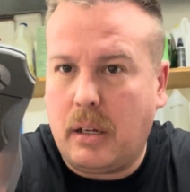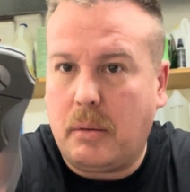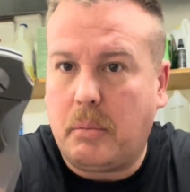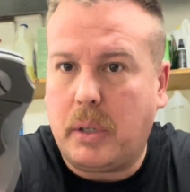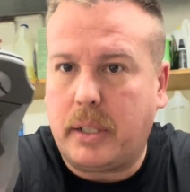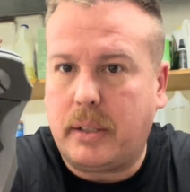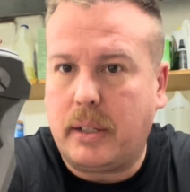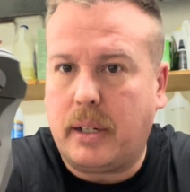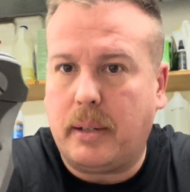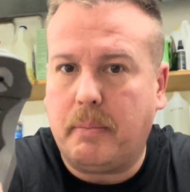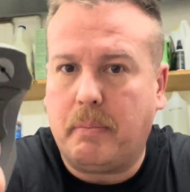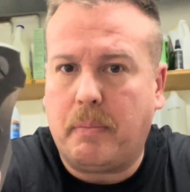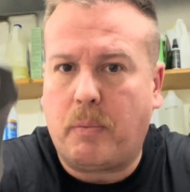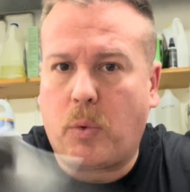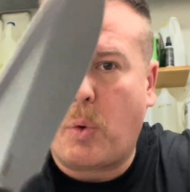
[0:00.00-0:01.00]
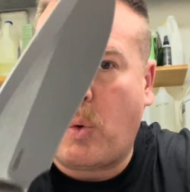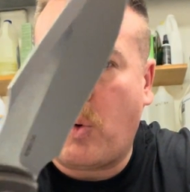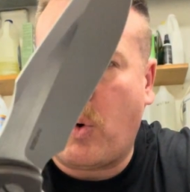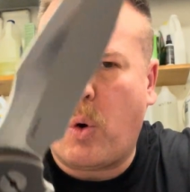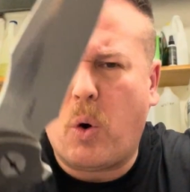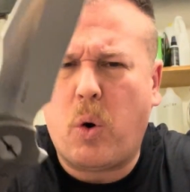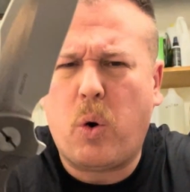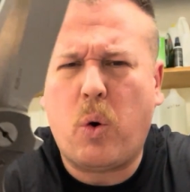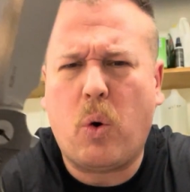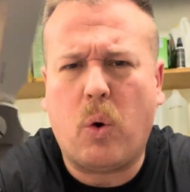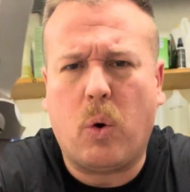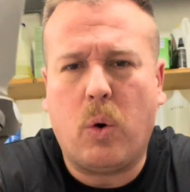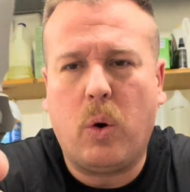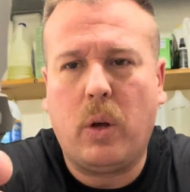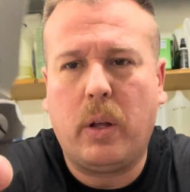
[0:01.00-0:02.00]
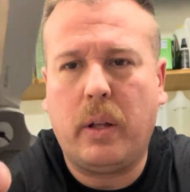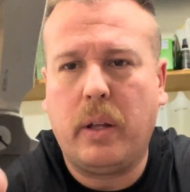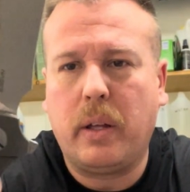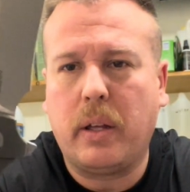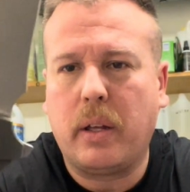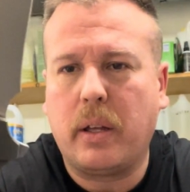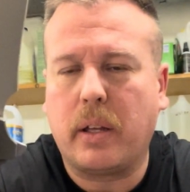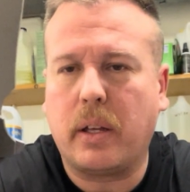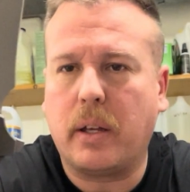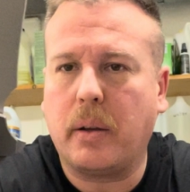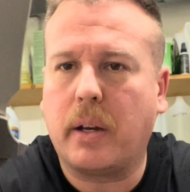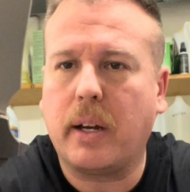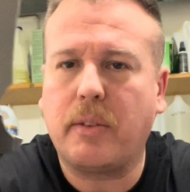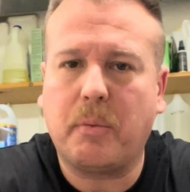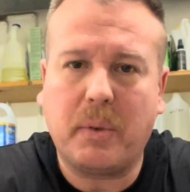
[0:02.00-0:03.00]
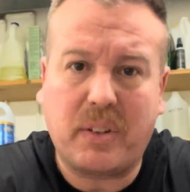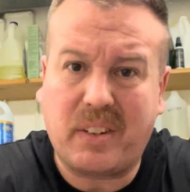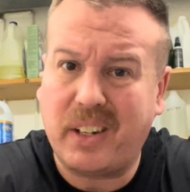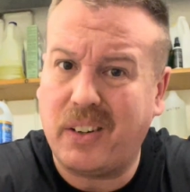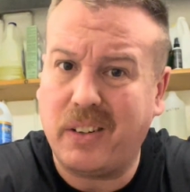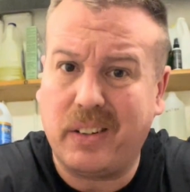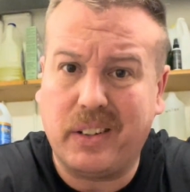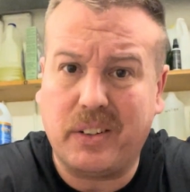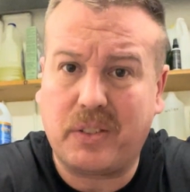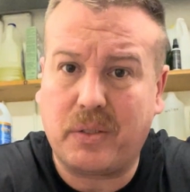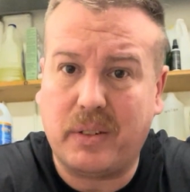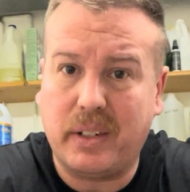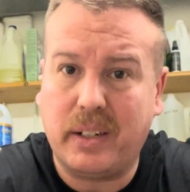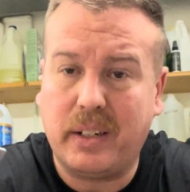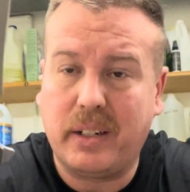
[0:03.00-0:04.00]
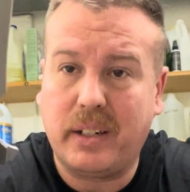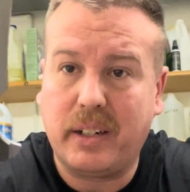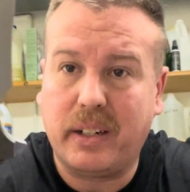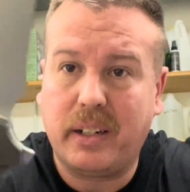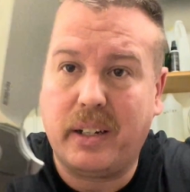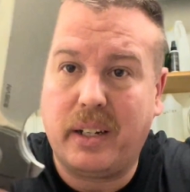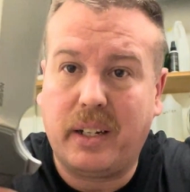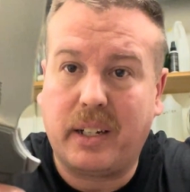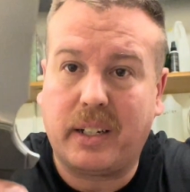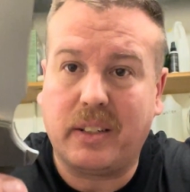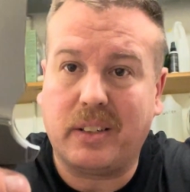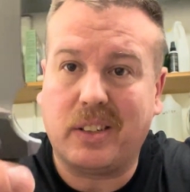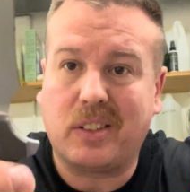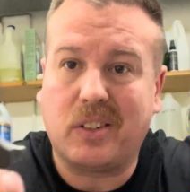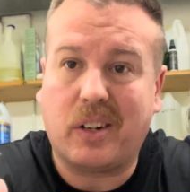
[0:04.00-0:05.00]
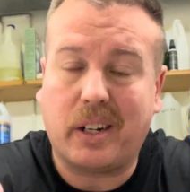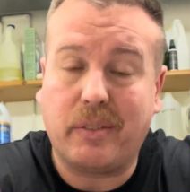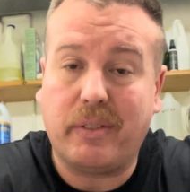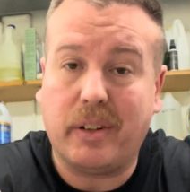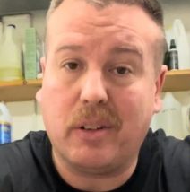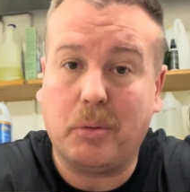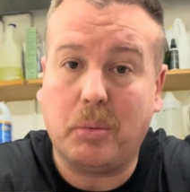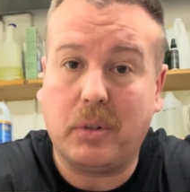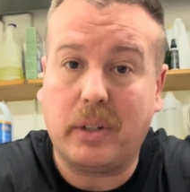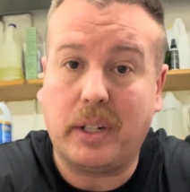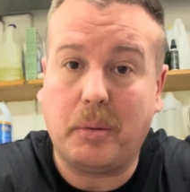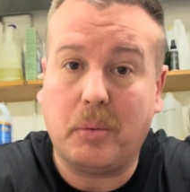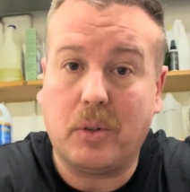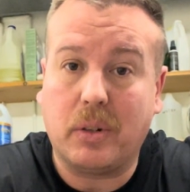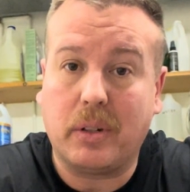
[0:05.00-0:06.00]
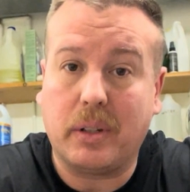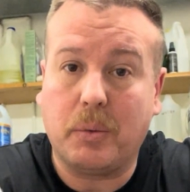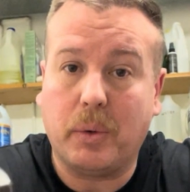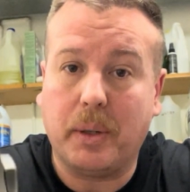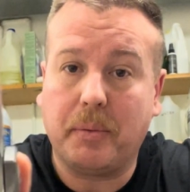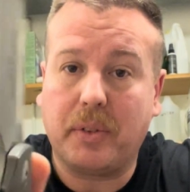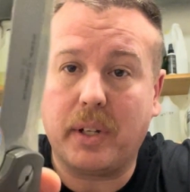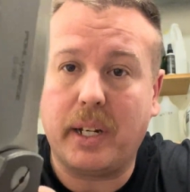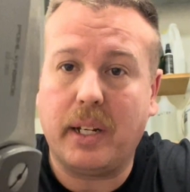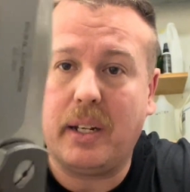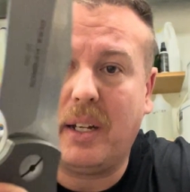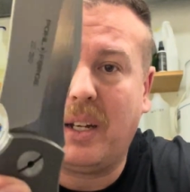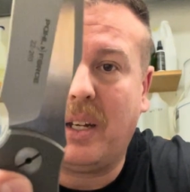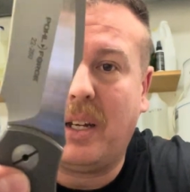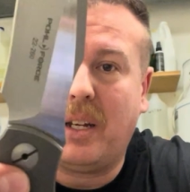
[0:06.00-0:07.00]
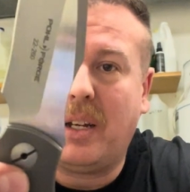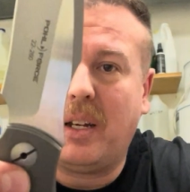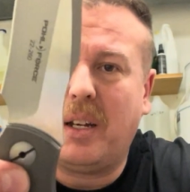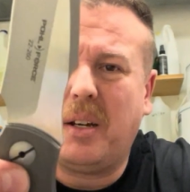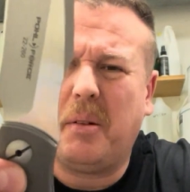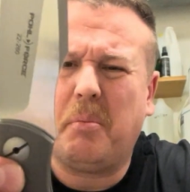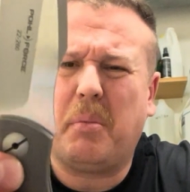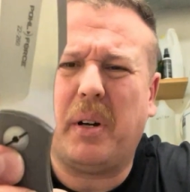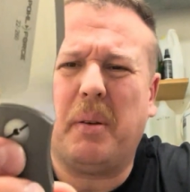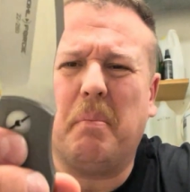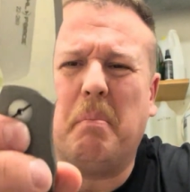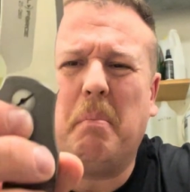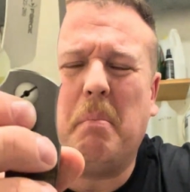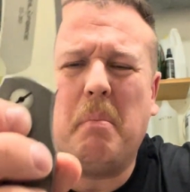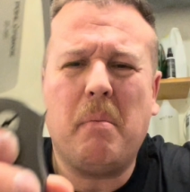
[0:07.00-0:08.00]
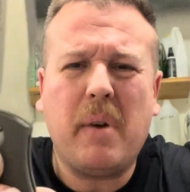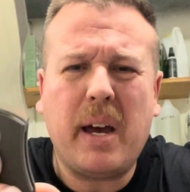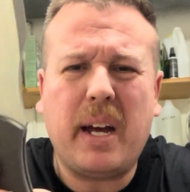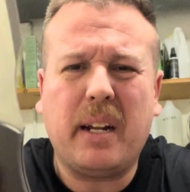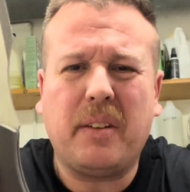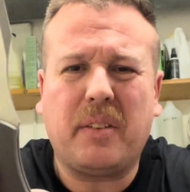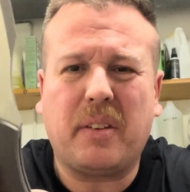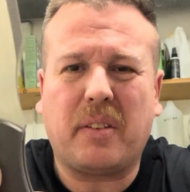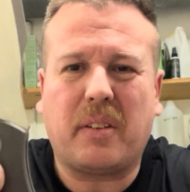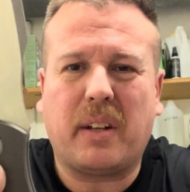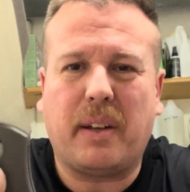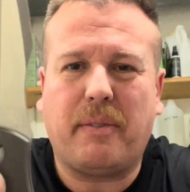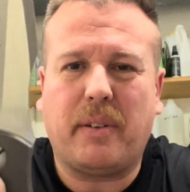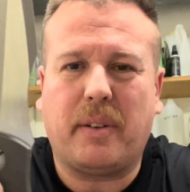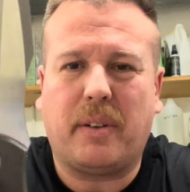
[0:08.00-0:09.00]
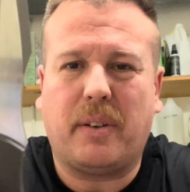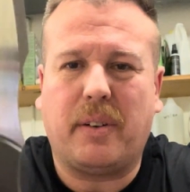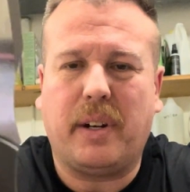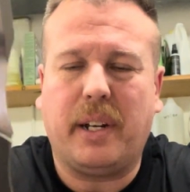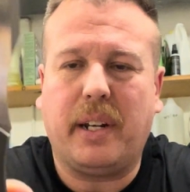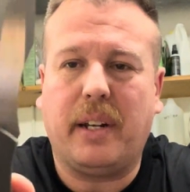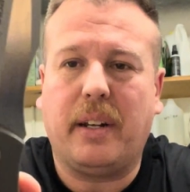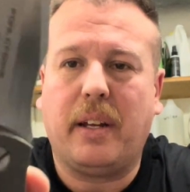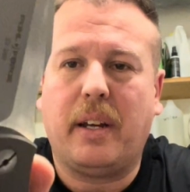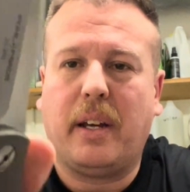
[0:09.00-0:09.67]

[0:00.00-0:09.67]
But, oh, you guys missed out on this one because it's not available anymore on the website. But man, is this knife underrated.